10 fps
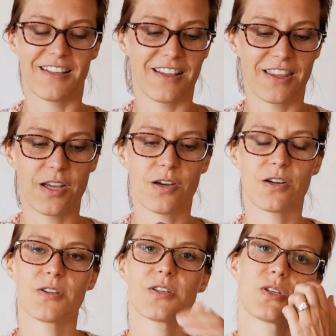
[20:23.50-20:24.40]
They are
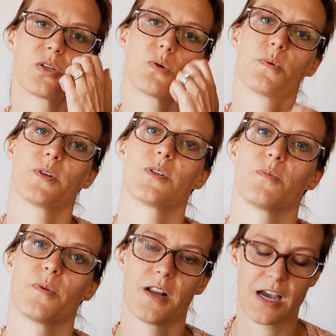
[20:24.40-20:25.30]
super,
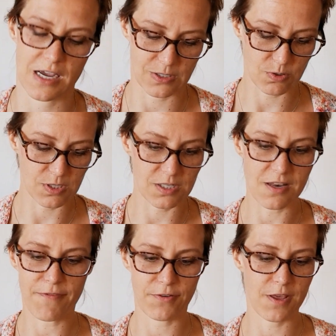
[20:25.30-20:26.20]
super nice. So
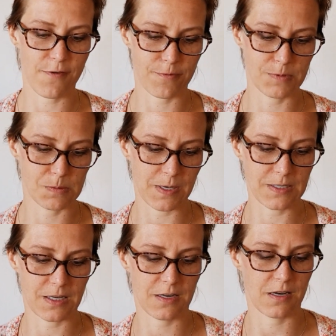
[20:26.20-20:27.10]
Stephanie from Space
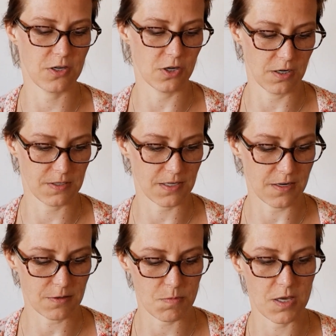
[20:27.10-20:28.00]
Cadet Yarn
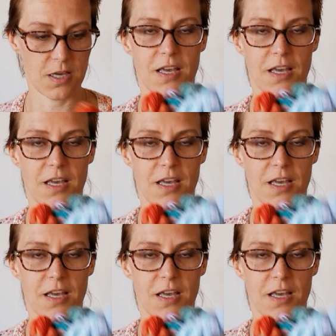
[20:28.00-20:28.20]
sent me